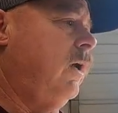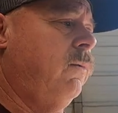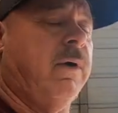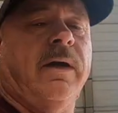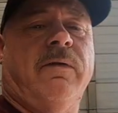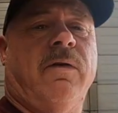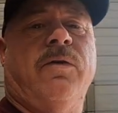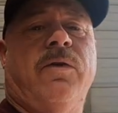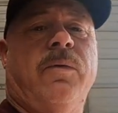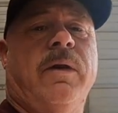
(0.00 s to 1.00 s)
He wasn't ever
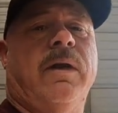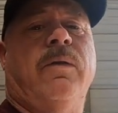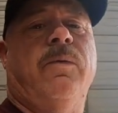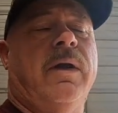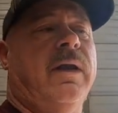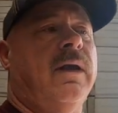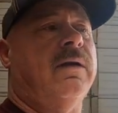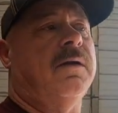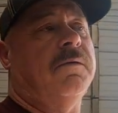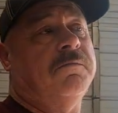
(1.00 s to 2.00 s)
going to do anything with
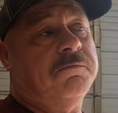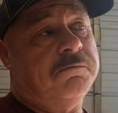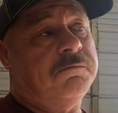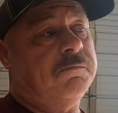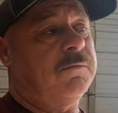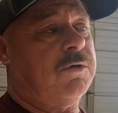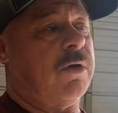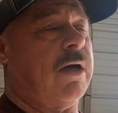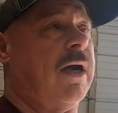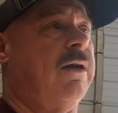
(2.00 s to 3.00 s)
it,
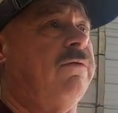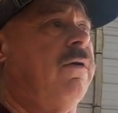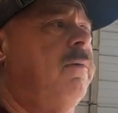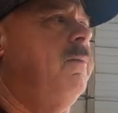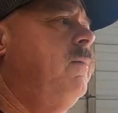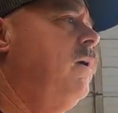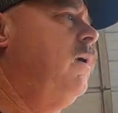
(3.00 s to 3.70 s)
so I got it from him.